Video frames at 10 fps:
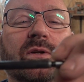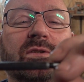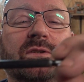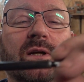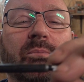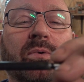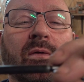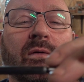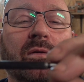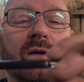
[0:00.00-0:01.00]
this
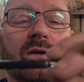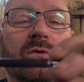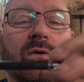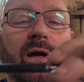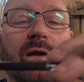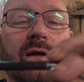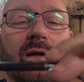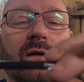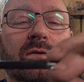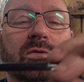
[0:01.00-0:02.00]
tip into
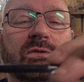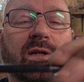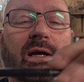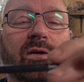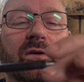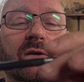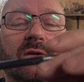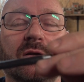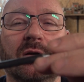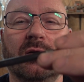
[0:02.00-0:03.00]
any
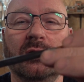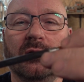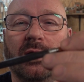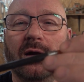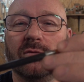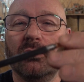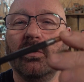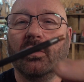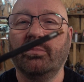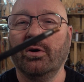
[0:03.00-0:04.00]
standard arrow
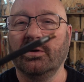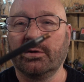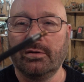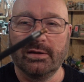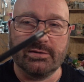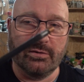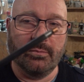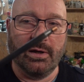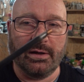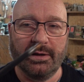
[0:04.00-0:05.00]
or bolt that's on
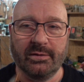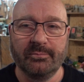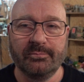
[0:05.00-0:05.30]
the market.